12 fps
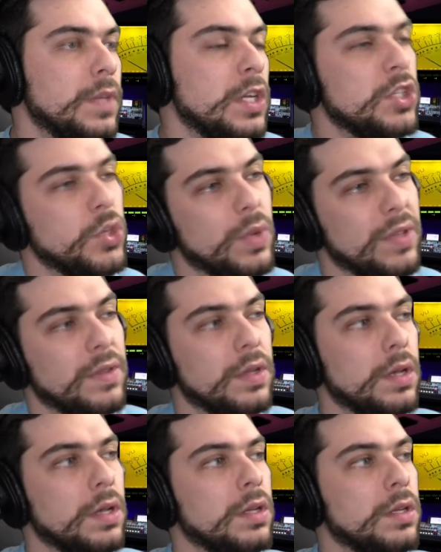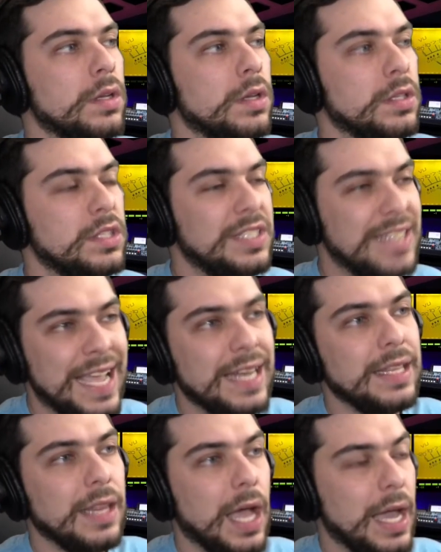Do we
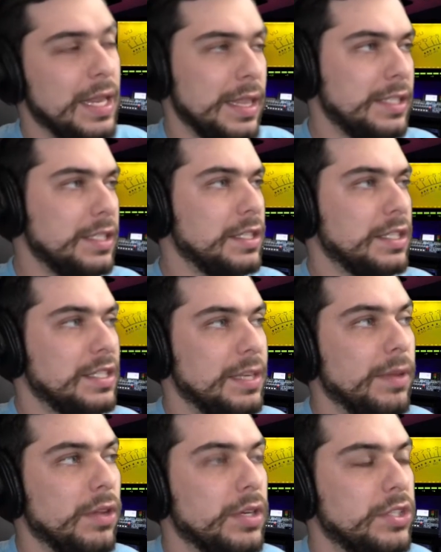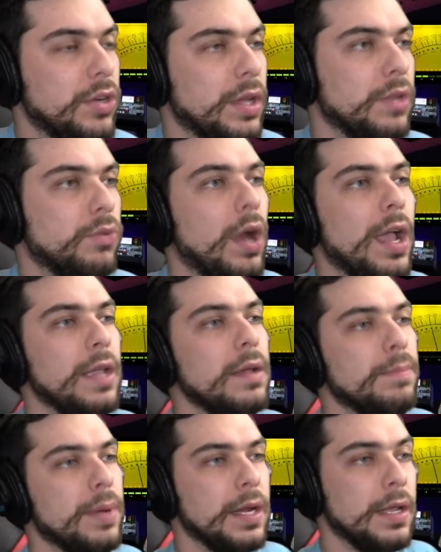stand in line? And this is a similar issue on the right,
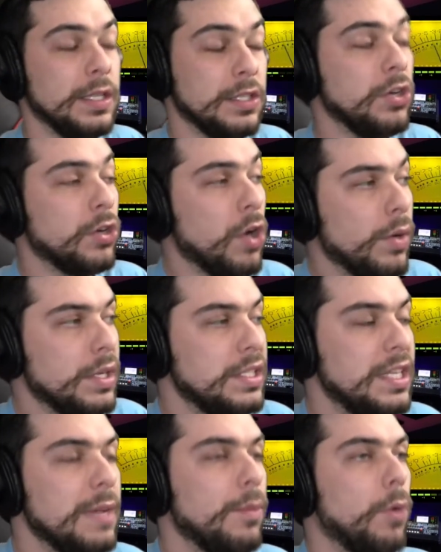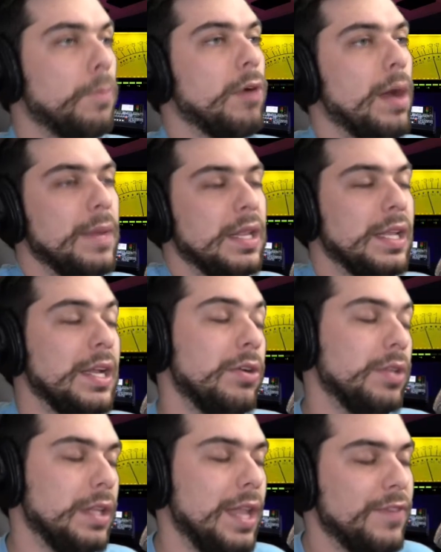but you're going to see it more prominently here
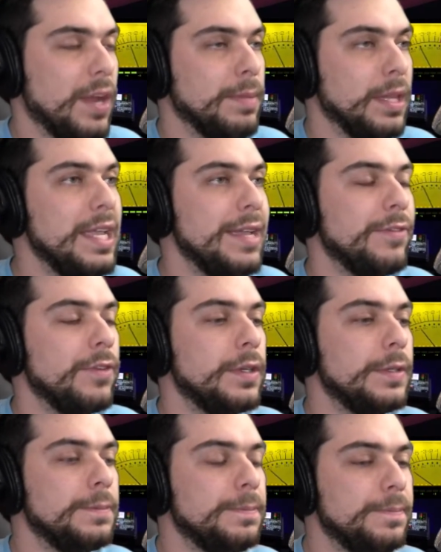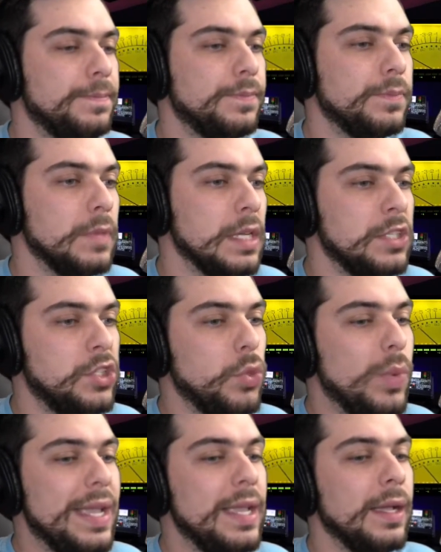on the left, I believe.
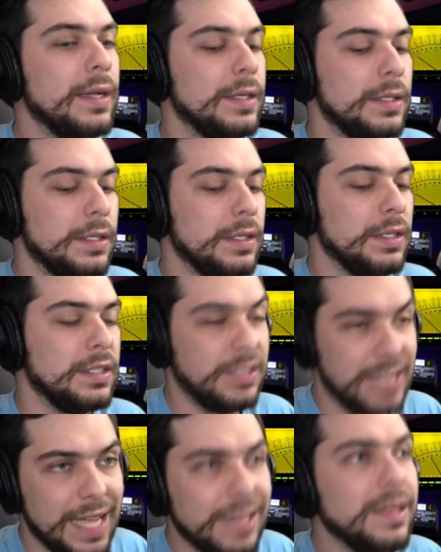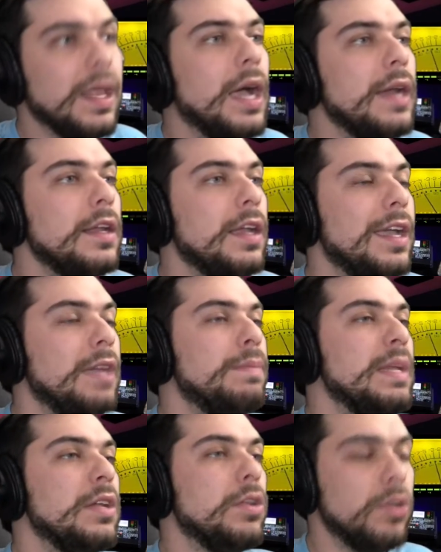Do we stand in line and
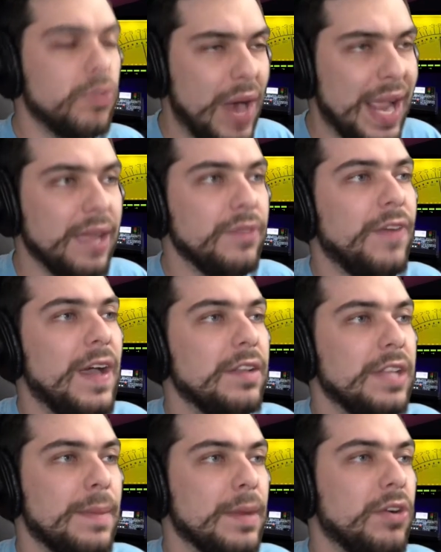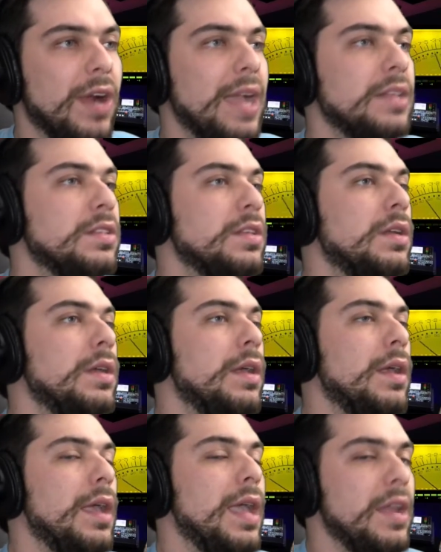be good rank and file Democrats
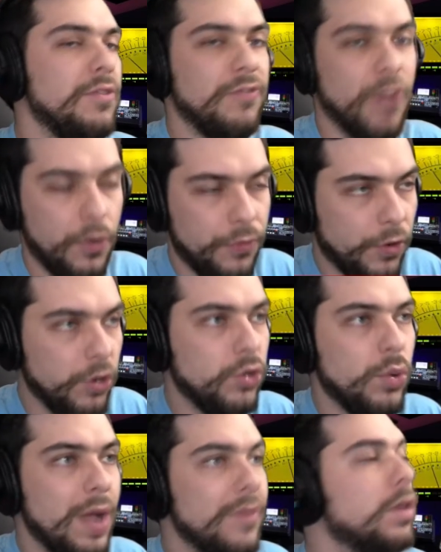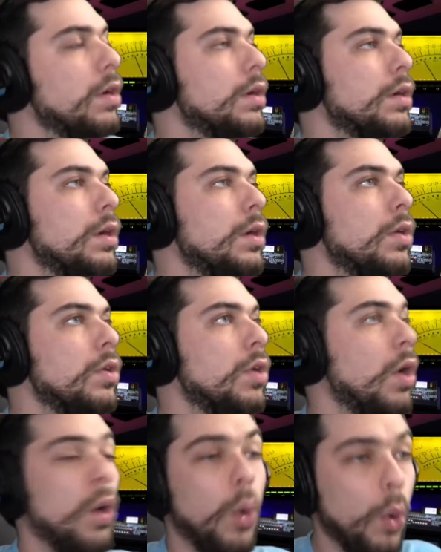and vote for whoever?
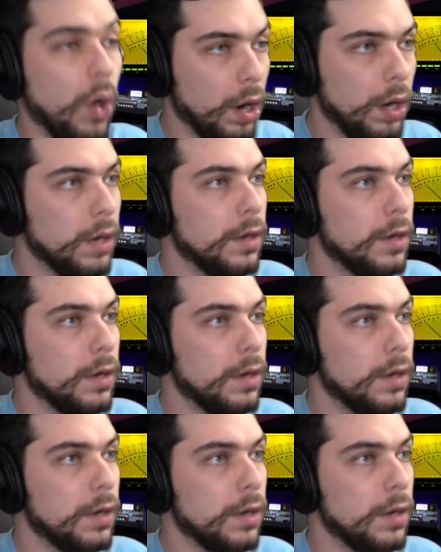Or